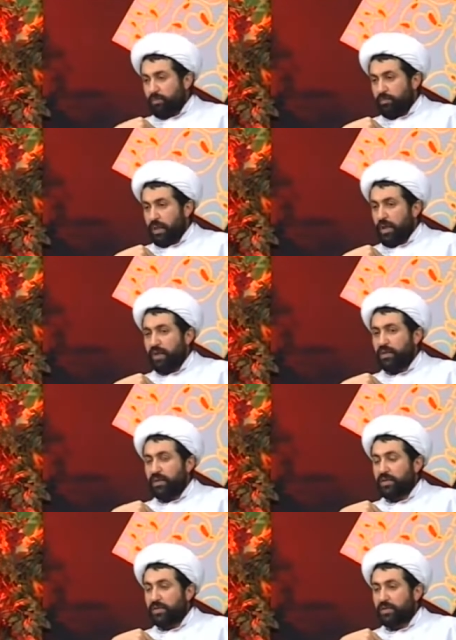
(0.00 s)

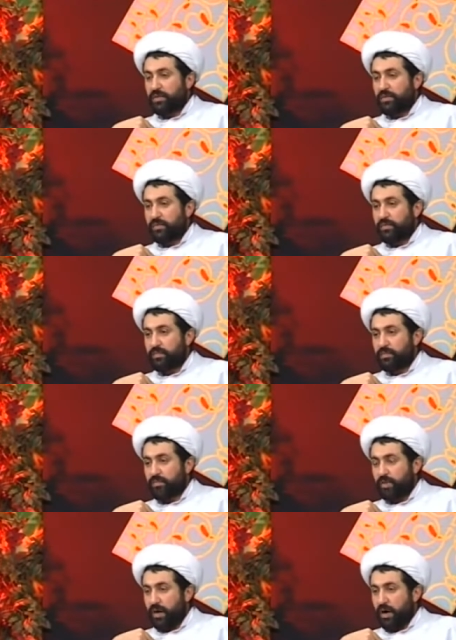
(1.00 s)
belongings
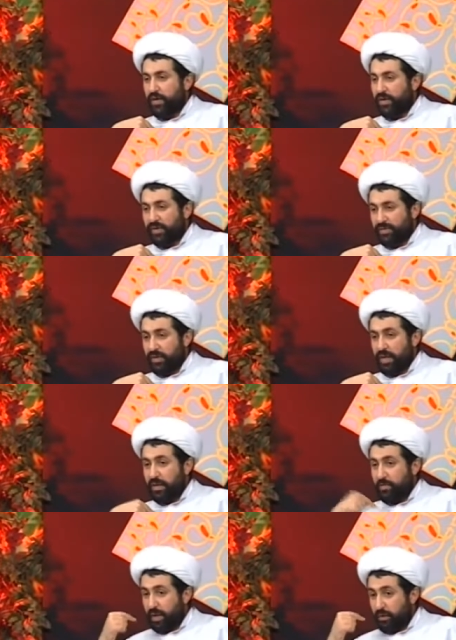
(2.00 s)
are not
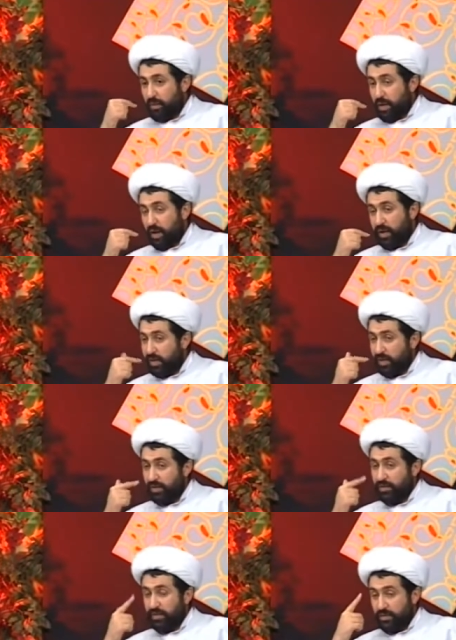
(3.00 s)
really my
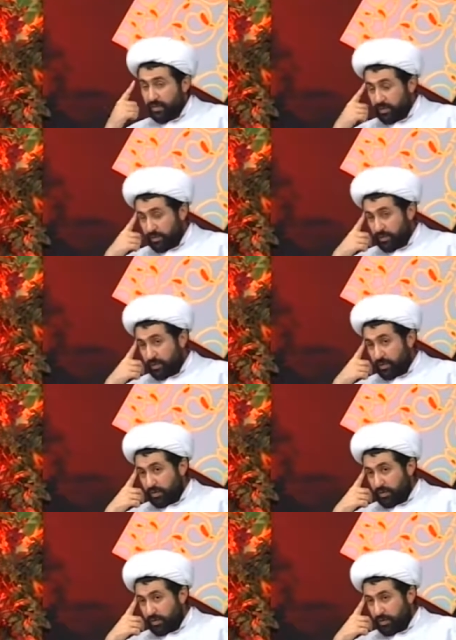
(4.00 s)
belongings.
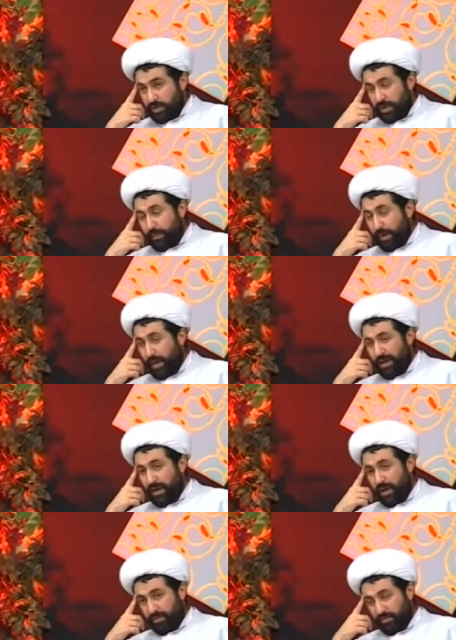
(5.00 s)
For example, my life.